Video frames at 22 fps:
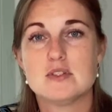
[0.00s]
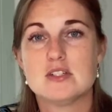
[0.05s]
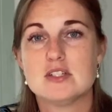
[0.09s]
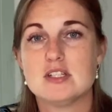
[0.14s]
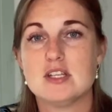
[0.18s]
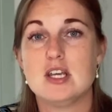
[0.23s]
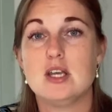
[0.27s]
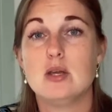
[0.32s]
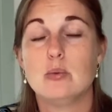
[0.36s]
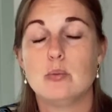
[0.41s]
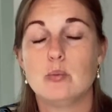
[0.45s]

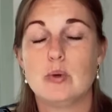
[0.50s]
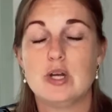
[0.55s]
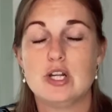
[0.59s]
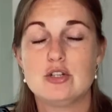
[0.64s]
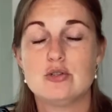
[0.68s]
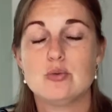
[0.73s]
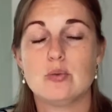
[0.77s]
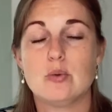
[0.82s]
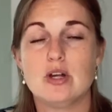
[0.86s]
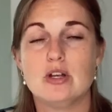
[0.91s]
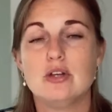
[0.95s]
see
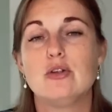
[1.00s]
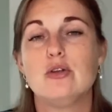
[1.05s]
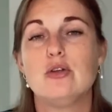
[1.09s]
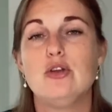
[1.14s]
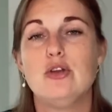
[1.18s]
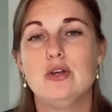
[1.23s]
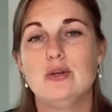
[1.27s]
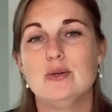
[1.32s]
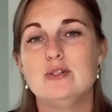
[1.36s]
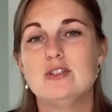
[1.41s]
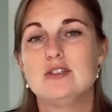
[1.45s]
which one do
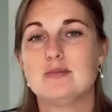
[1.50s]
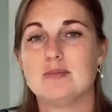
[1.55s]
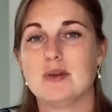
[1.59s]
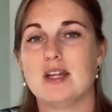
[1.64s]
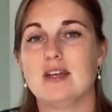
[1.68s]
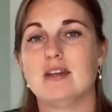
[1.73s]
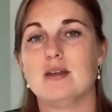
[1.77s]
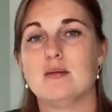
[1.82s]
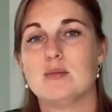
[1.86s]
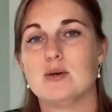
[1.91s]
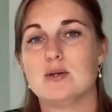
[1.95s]
you
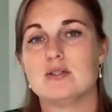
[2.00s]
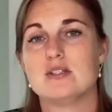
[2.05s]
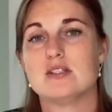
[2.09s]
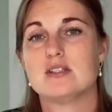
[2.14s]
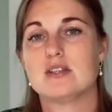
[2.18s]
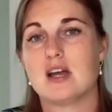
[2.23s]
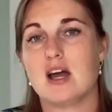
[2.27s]
spend the most